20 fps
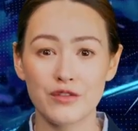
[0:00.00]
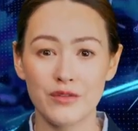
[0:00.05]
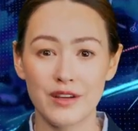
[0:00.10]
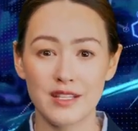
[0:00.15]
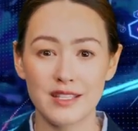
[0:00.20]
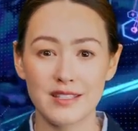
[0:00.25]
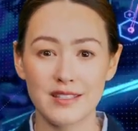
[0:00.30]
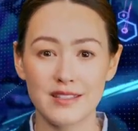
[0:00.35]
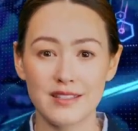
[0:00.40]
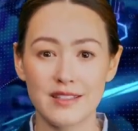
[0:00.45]

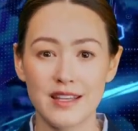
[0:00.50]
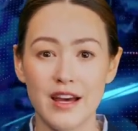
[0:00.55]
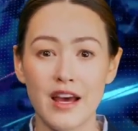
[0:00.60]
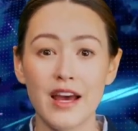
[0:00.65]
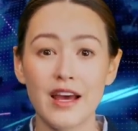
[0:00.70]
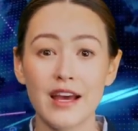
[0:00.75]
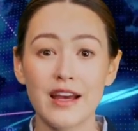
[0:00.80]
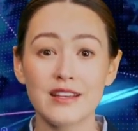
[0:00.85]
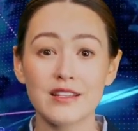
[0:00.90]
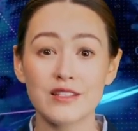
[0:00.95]
risks
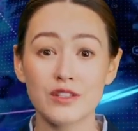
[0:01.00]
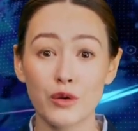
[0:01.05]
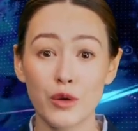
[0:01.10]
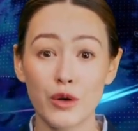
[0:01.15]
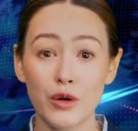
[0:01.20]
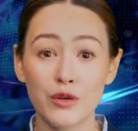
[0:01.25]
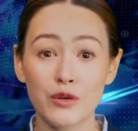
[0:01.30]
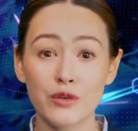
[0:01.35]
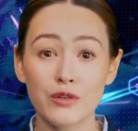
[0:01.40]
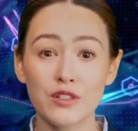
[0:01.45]
in
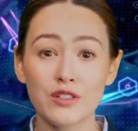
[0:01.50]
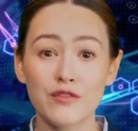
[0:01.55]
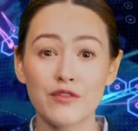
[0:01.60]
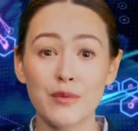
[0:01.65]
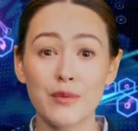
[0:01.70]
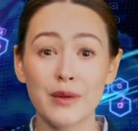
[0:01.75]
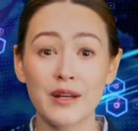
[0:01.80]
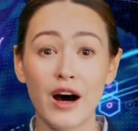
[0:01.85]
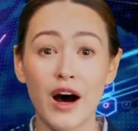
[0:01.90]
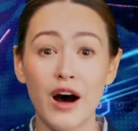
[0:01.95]
soils
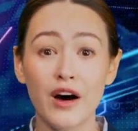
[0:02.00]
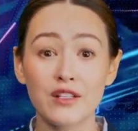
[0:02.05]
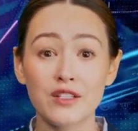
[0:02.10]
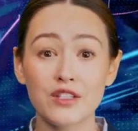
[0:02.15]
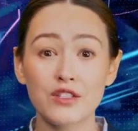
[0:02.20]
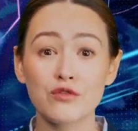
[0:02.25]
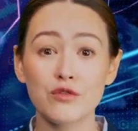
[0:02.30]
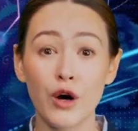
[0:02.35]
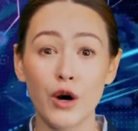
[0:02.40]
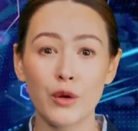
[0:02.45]
from
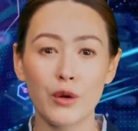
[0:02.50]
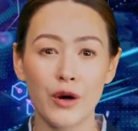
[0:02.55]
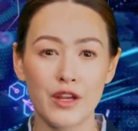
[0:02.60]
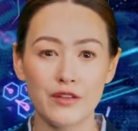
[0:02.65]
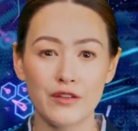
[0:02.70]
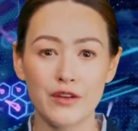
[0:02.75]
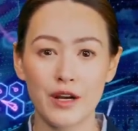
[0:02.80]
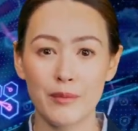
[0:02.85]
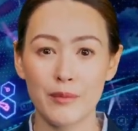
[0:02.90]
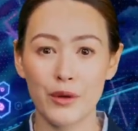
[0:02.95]
enhanced rock
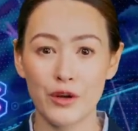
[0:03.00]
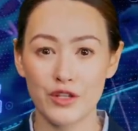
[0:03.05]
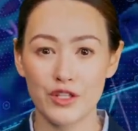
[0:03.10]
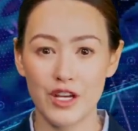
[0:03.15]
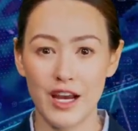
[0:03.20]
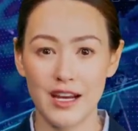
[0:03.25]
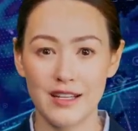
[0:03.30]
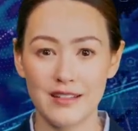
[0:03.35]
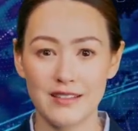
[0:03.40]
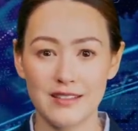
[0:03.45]
weathering
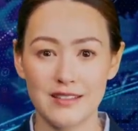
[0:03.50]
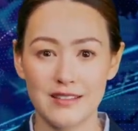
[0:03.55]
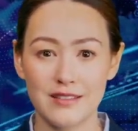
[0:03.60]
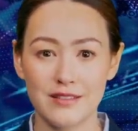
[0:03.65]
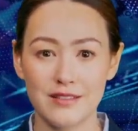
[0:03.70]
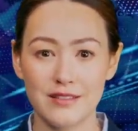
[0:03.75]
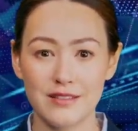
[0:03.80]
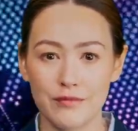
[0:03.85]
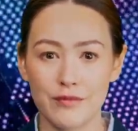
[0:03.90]
projects.